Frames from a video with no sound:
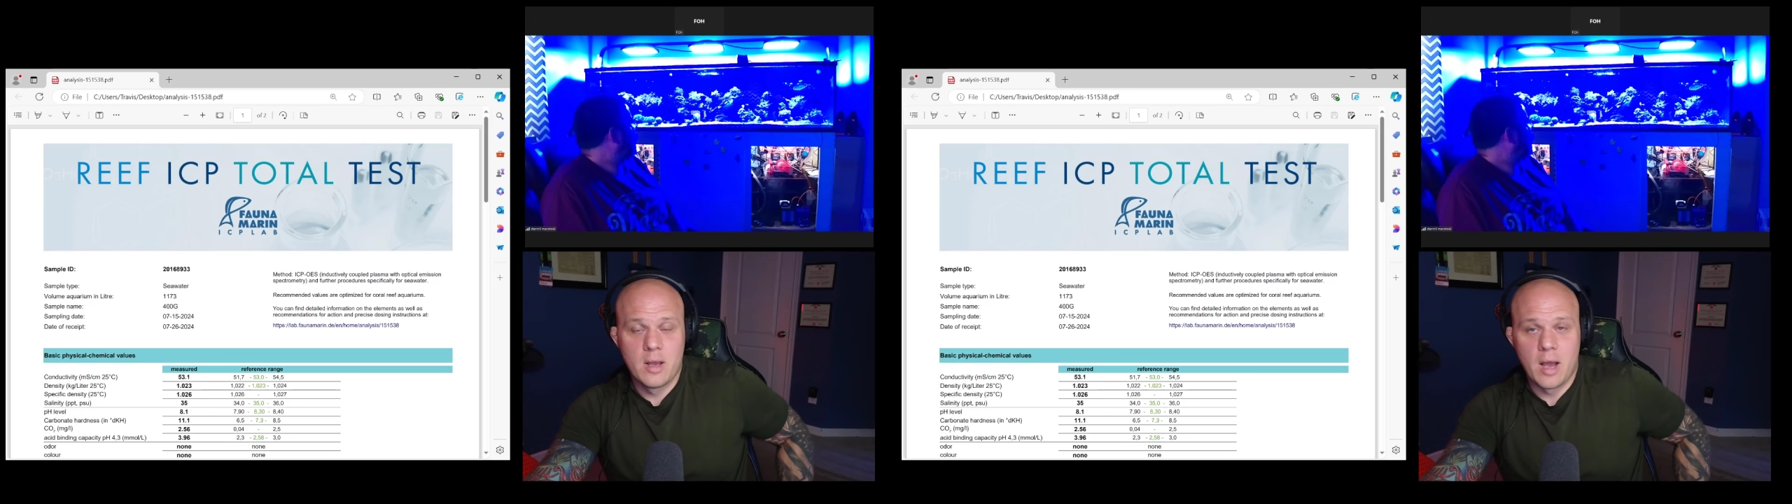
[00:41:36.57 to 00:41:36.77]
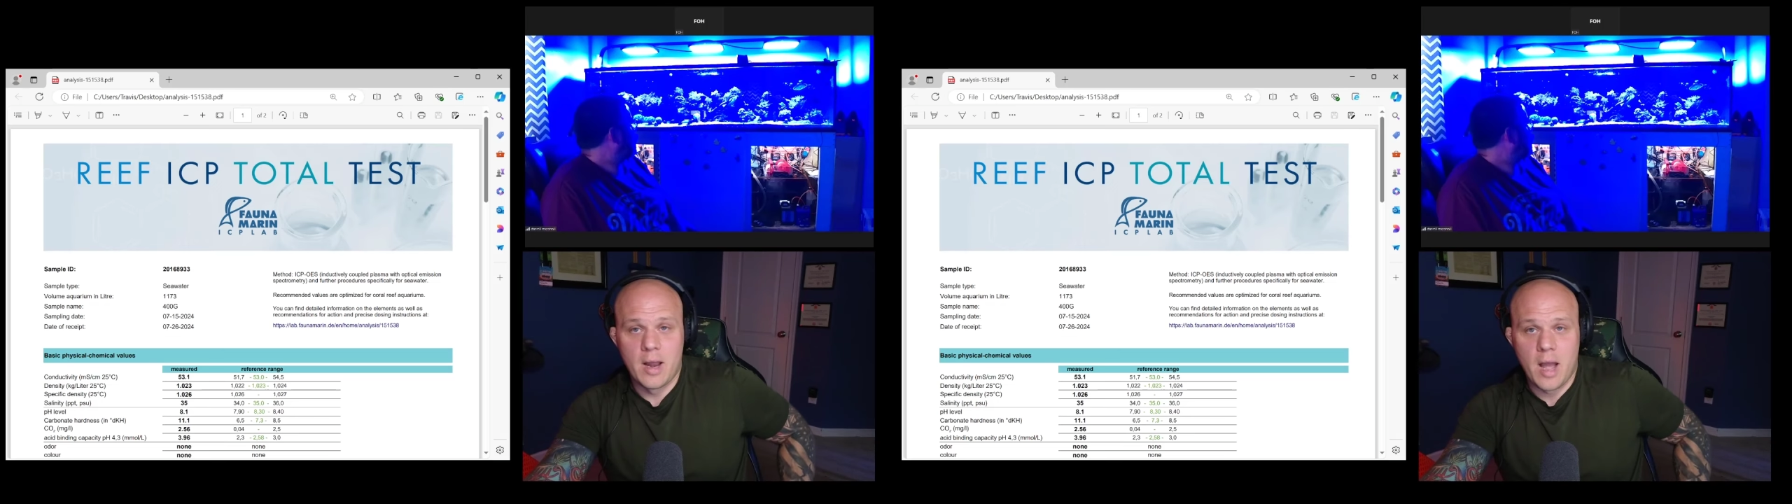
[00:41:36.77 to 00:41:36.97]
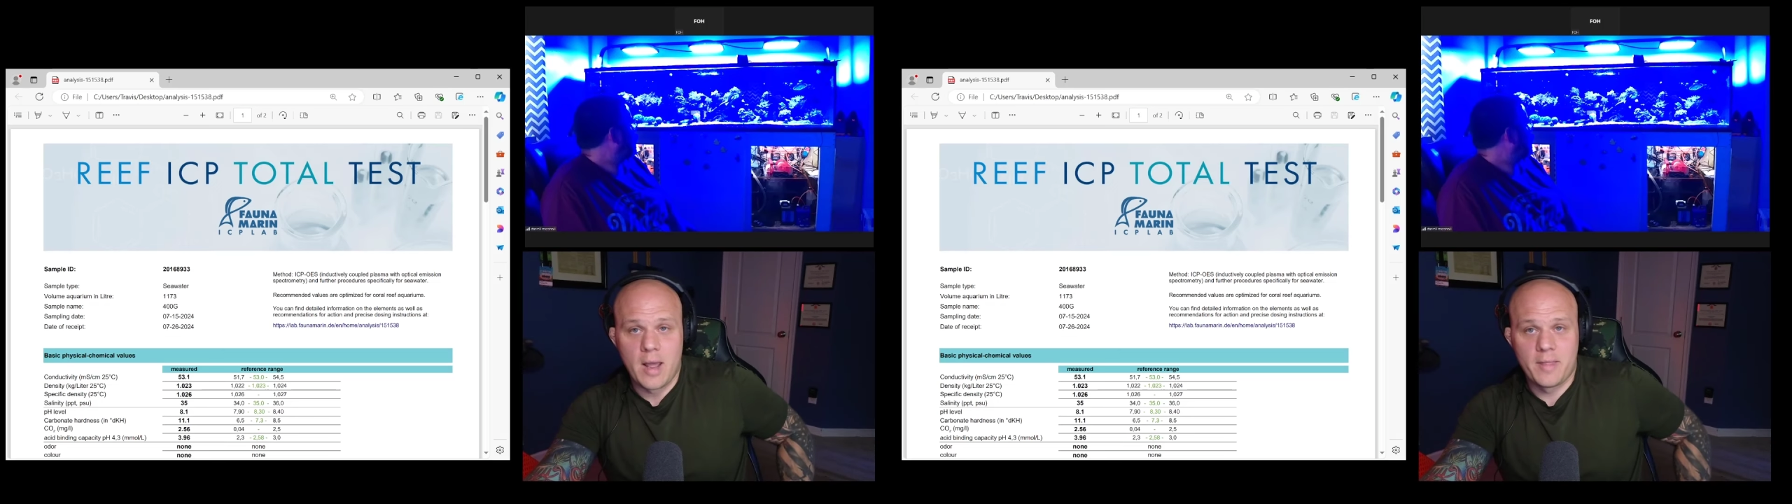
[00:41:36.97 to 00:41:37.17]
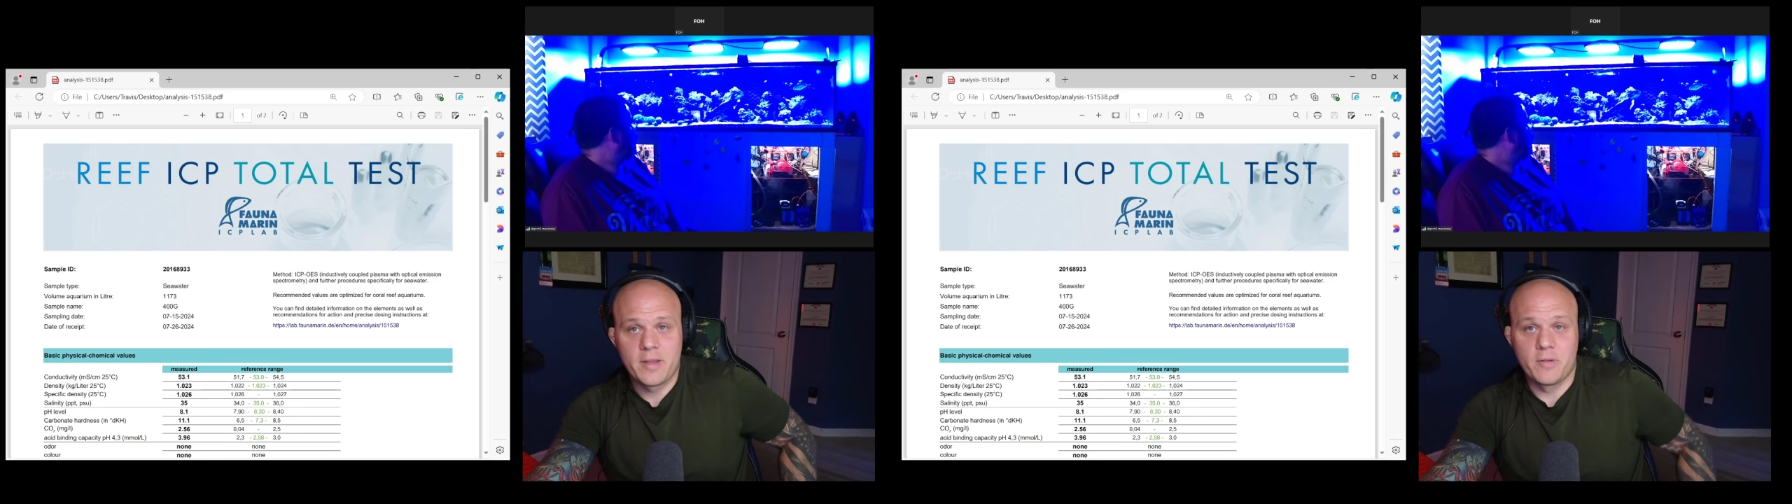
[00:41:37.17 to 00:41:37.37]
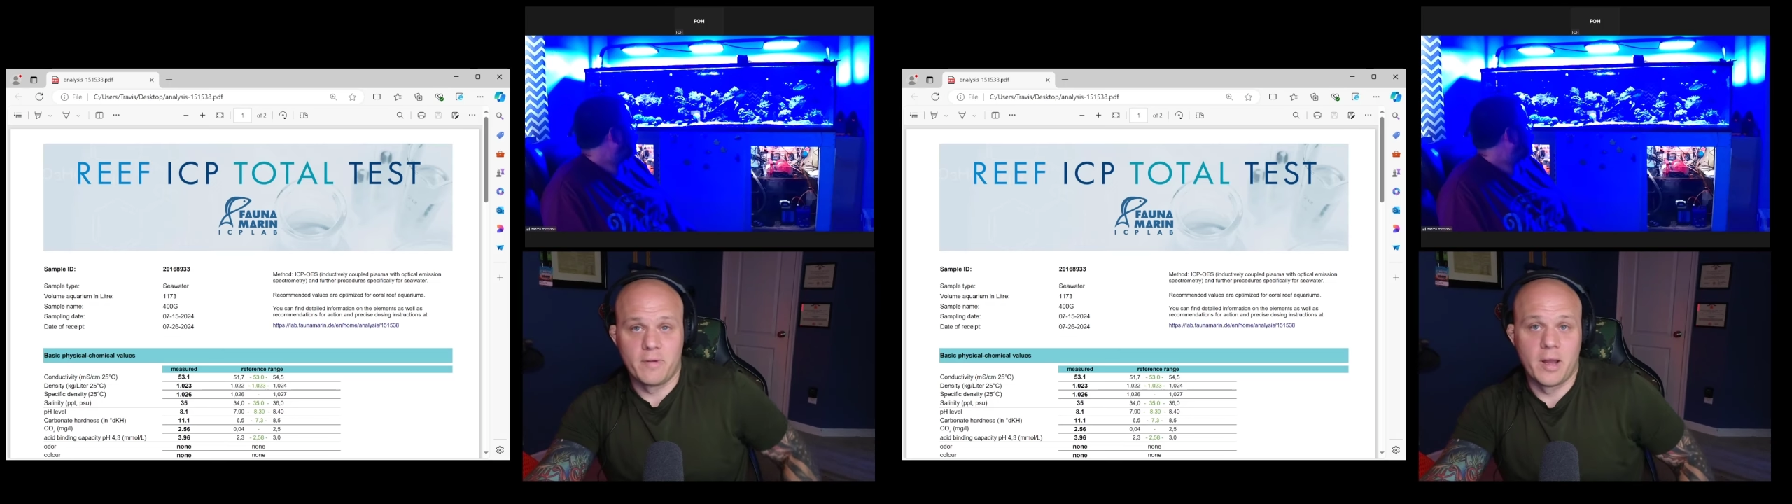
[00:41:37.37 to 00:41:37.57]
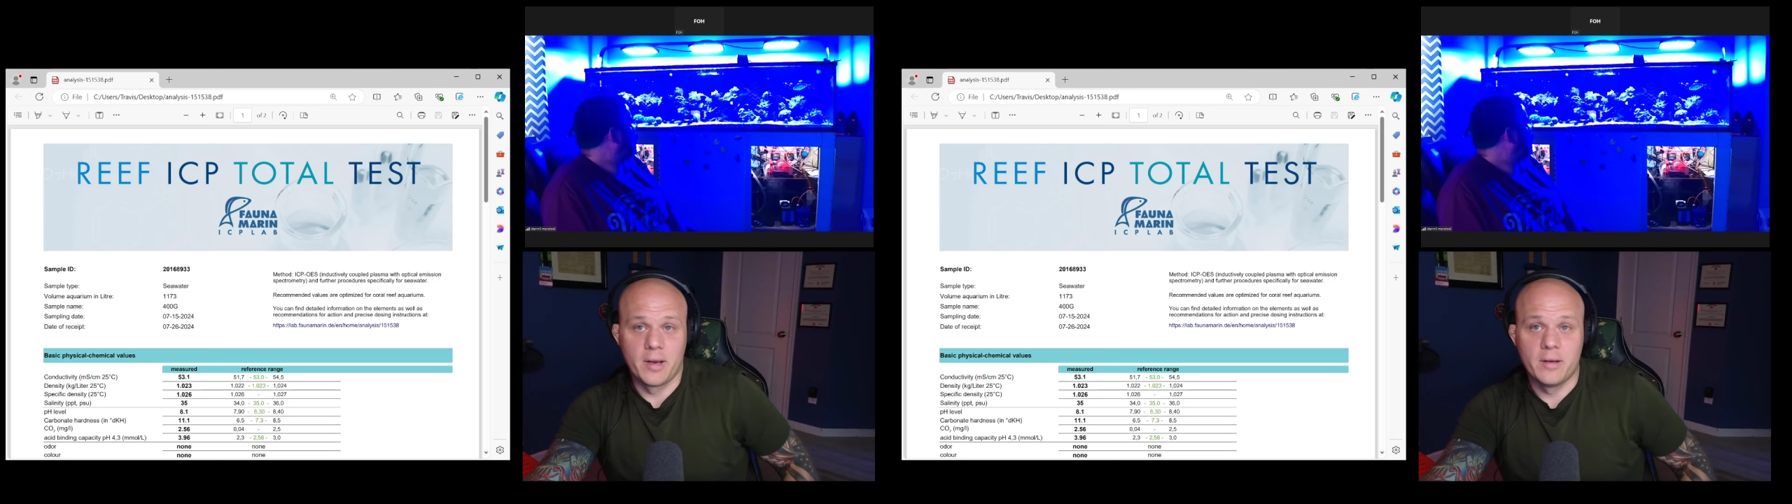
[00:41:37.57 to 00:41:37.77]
I think you're fine.